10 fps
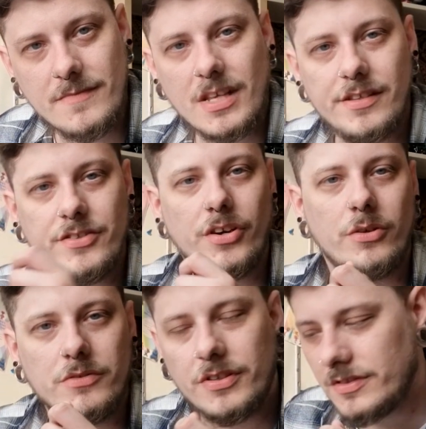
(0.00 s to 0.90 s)
he
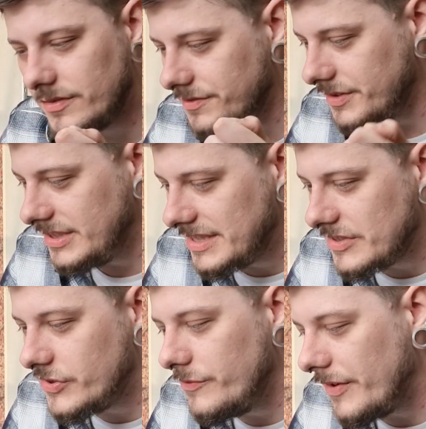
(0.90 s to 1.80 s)
had this
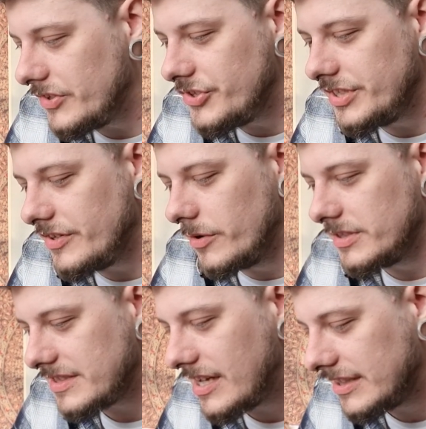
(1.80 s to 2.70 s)
250 GTO in his
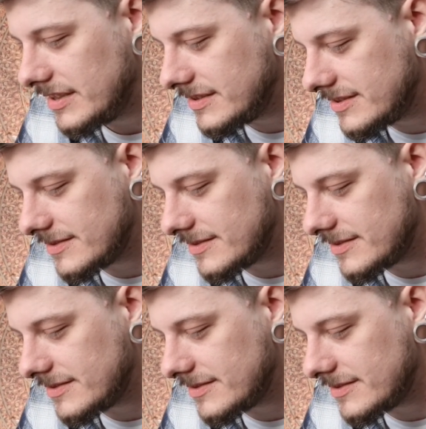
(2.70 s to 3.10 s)
hands